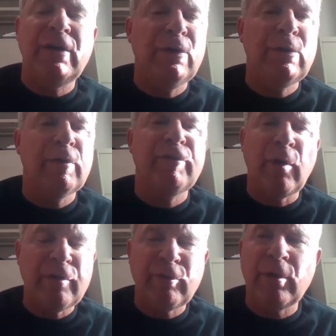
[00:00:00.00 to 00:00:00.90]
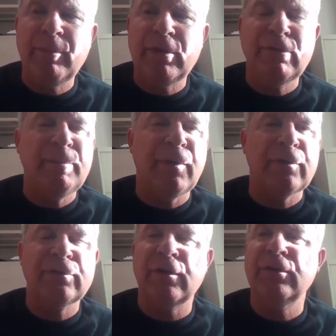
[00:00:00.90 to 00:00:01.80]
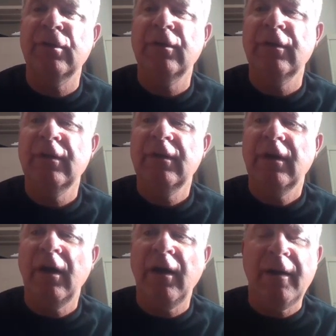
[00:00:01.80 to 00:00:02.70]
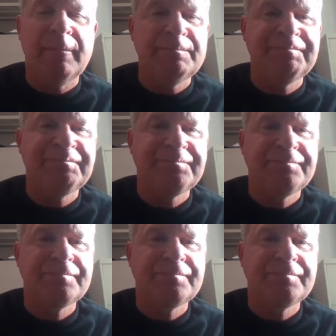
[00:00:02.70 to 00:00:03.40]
I know you're a very, very busy person. But